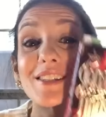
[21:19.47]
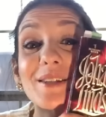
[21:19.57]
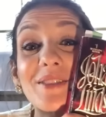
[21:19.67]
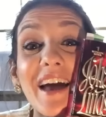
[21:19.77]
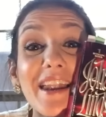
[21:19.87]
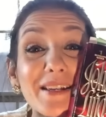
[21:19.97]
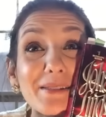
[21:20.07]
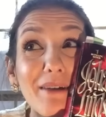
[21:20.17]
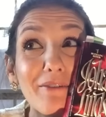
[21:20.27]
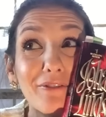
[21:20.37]
So that
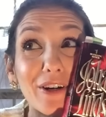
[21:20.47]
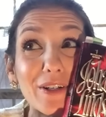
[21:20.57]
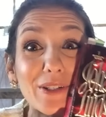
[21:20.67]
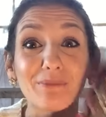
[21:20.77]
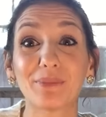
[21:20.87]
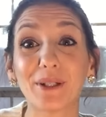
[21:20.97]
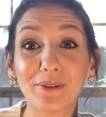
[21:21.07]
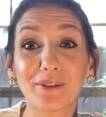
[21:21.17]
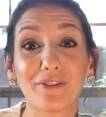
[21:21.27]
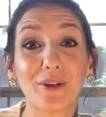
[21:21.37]
is my first
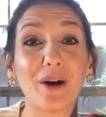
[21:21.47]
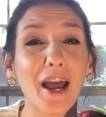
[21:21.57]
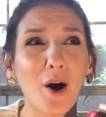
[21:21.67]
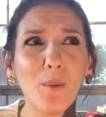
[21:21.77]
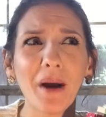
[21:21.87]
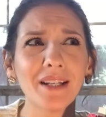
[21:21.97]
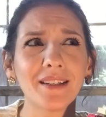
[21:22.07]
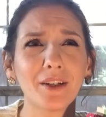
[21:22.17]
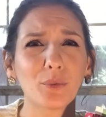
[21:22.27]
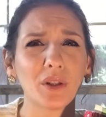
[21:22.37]
book review. I hope I
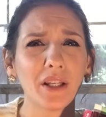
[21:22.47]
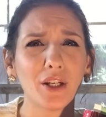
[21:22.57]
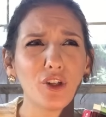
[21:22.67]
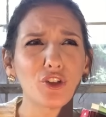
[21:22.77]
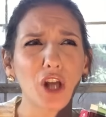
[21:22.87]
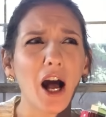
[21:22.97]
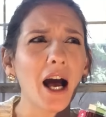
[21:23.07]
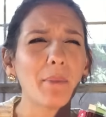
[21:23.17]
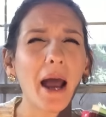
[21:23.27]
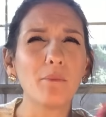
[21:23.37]
did a really good job.